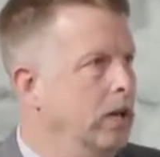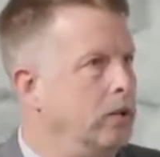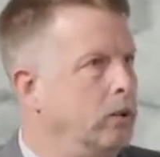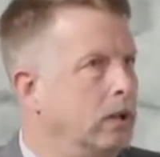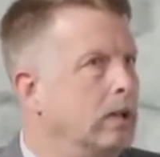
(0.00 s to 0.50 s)

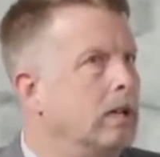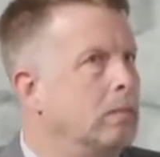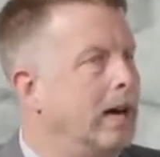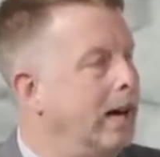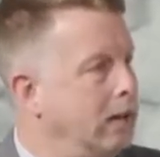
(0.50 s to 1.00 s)
to a little
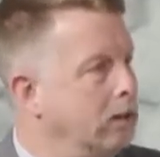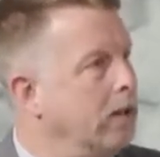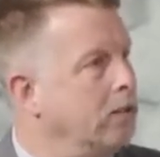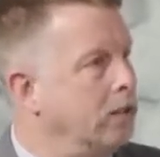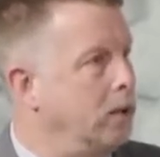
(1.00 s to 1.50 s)
bit higher
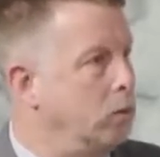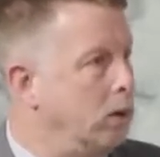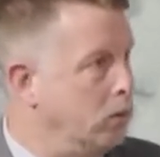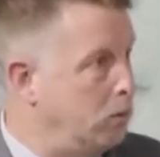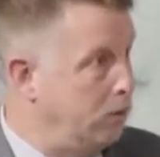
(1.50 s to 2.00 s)
level than we
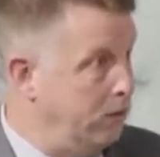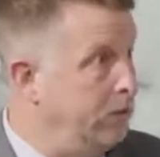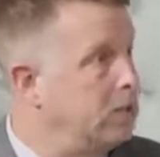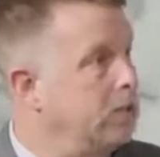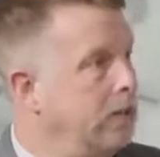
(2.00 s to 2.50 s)
were
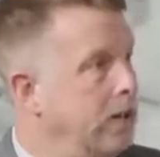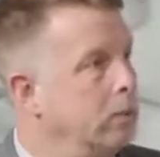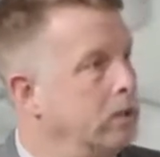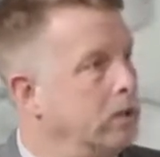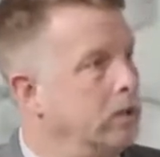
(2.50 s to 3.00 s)
previously
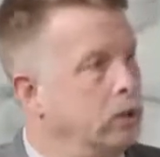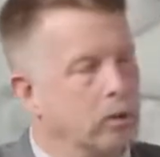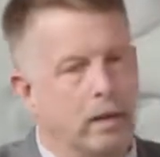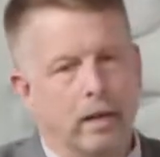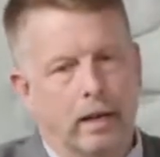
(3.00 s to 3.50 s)
able to do,